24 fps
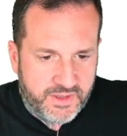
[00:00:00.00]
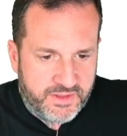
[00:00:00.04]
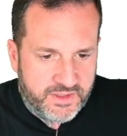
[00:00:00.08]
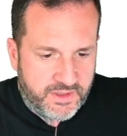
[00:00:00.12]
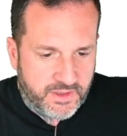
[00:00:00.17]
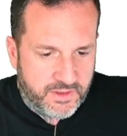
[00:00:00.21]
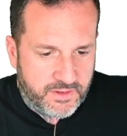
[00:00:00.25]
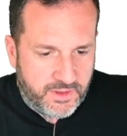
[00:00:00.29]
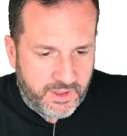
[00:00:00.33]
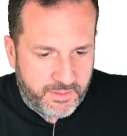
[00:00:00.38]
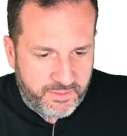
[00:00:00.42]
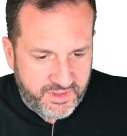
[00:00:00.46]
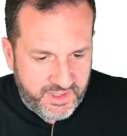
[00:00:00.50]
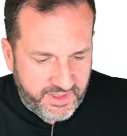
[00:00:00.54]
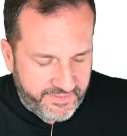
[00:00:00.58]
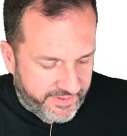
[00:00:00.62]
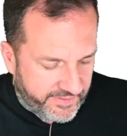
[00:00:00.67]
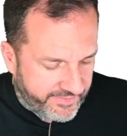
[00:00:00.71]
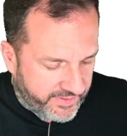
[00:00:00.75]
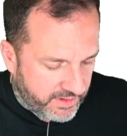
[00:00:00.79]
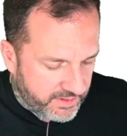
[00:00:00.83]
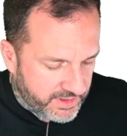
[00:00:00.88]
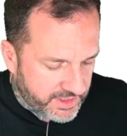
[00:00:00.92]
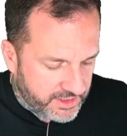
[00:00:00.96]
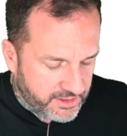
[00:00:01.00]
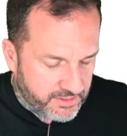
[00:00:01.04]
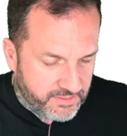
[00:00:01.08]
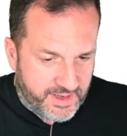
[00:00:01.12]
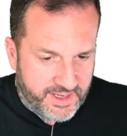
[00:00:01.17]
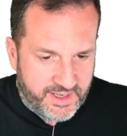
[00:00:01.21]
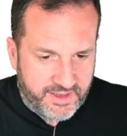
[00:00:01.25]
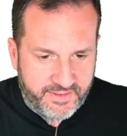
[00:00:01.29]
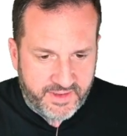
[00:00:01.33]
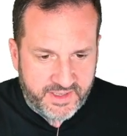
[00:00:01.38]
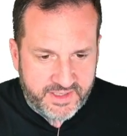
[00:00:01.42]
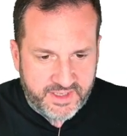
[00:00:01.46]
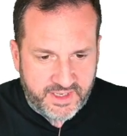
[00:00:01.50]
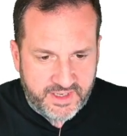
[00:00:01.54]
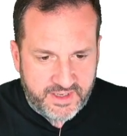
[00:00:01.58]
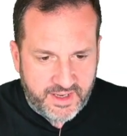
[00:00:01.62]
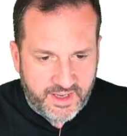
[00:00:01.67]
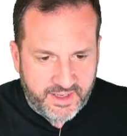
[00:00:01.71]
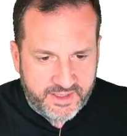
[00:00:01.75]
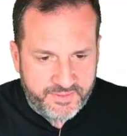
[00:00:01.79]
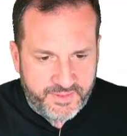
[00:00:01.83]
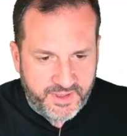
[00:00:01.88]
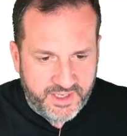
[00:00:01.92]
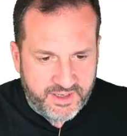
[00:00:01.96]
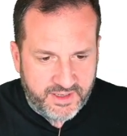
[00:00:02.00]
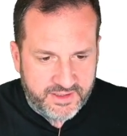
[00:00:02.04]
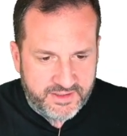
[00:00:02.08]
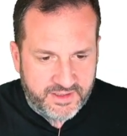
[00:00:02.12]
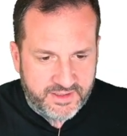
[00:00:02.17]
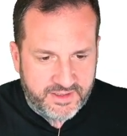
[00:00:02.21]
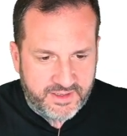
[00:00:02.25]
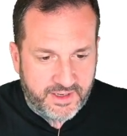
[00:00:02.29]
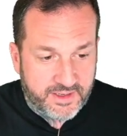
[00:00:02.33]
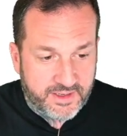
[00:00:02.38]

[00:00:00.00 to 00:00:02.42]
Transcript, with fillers: So I believe I've already created this index because it